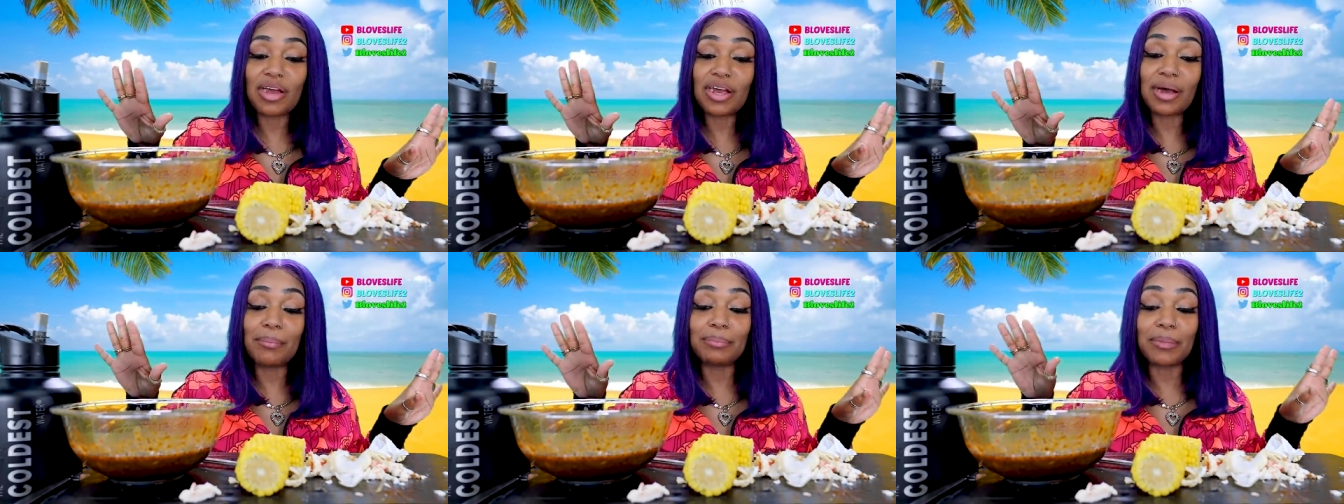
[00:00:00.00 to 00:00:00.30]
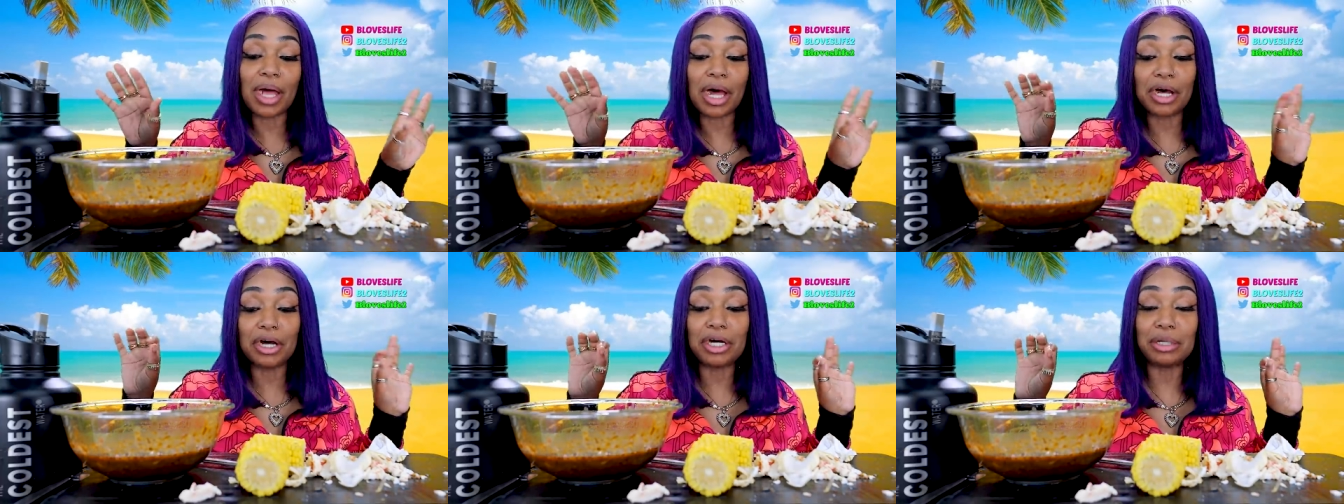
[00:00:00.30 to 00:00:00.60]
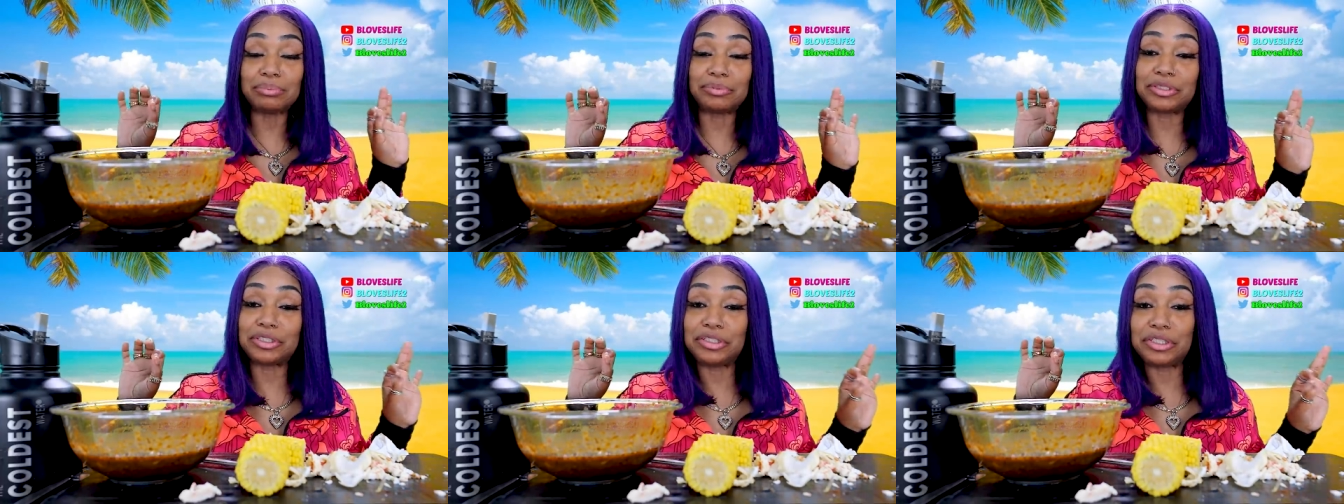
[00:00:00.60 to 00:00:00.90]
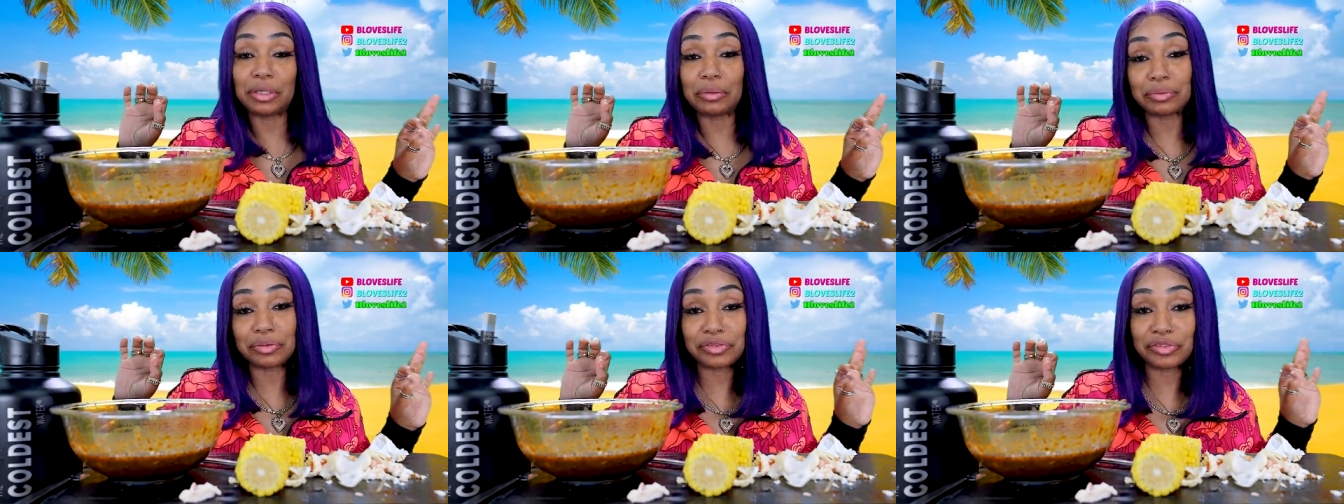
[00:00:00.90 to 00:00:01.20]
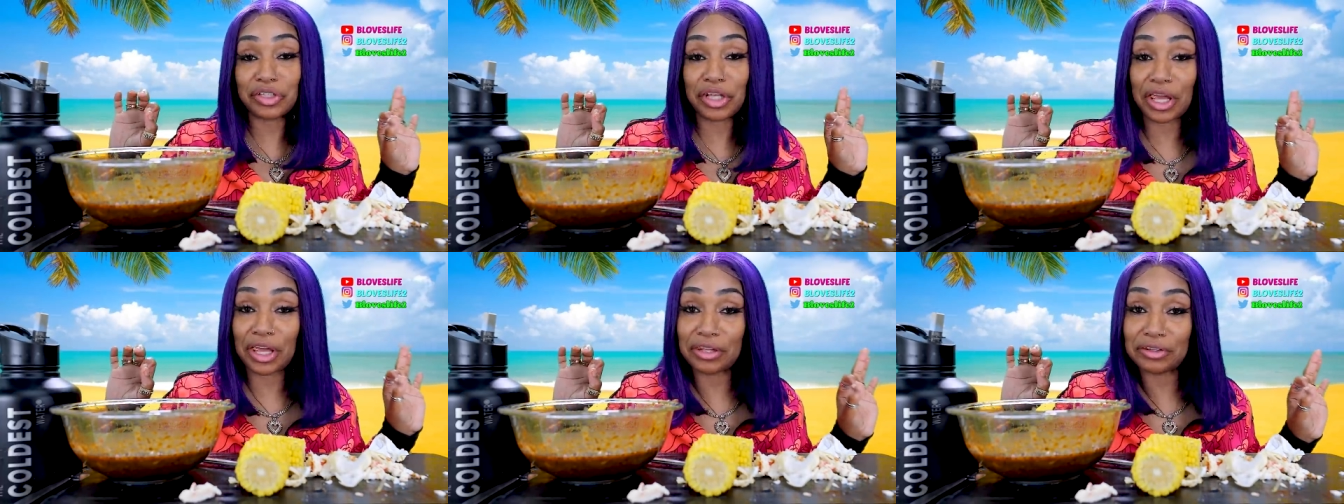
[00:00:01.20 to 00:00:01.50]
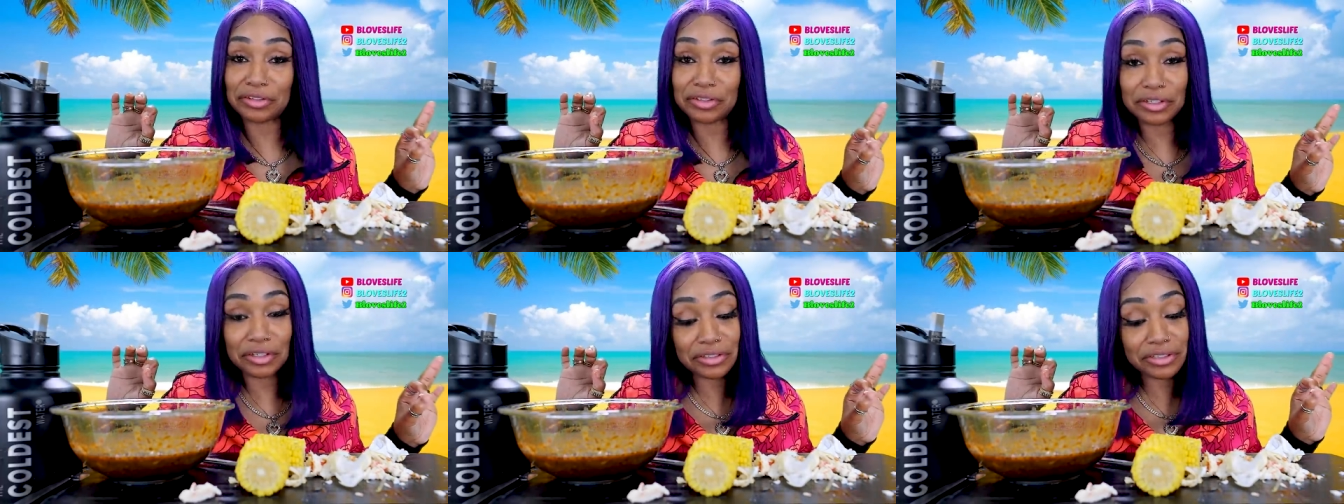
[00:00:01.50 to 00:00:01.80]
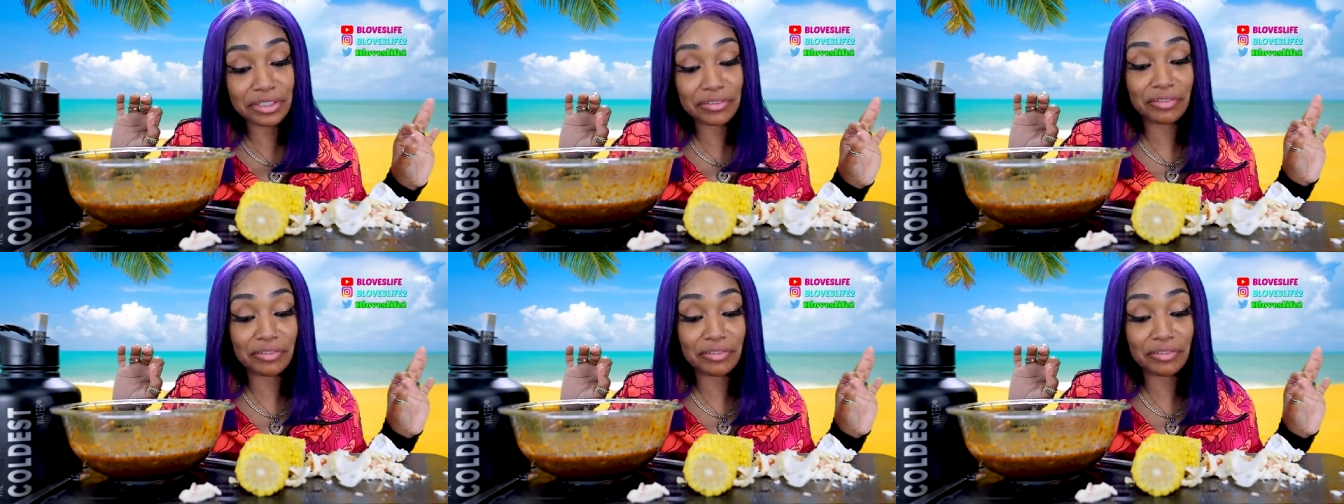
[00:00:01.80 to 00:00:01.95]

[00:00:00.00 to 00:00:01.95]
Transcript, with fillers: I'm not up to your standards.